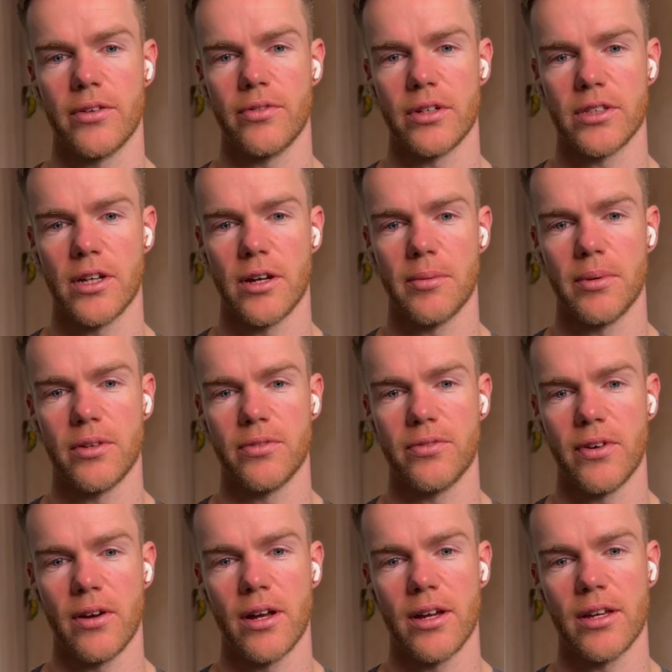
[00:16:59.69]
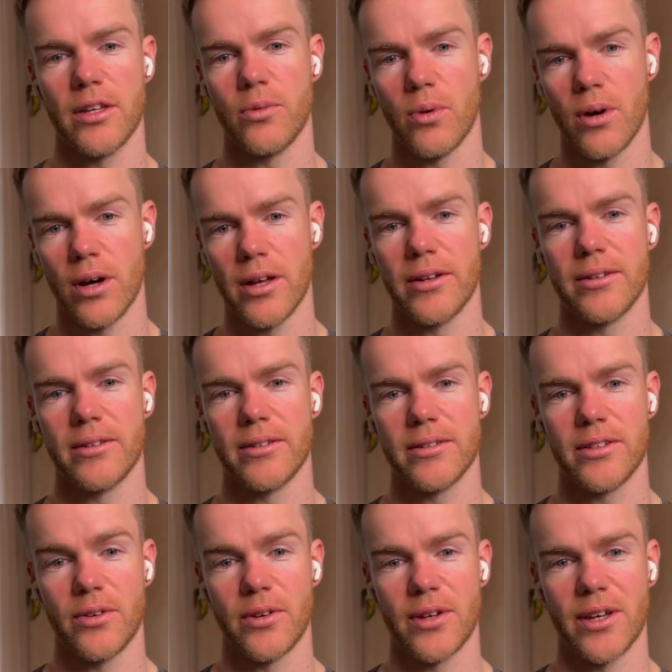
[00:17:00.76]
for example, and you felt like you weren't
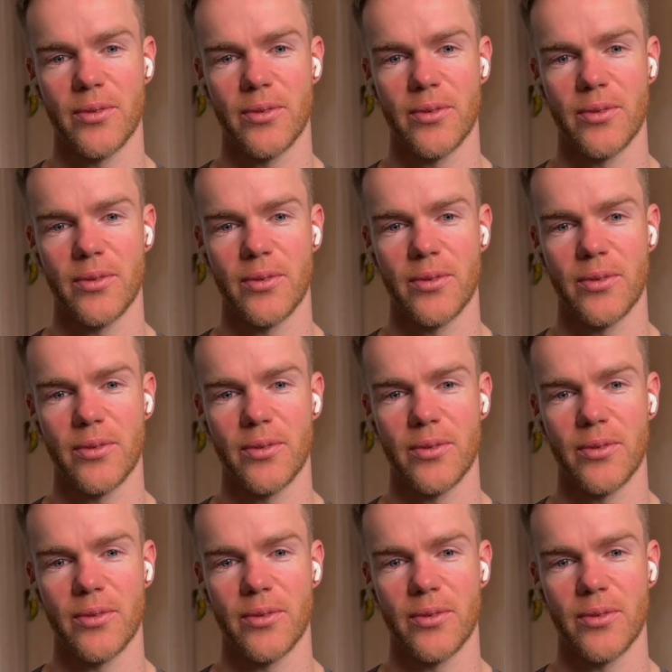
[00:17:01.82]
doing it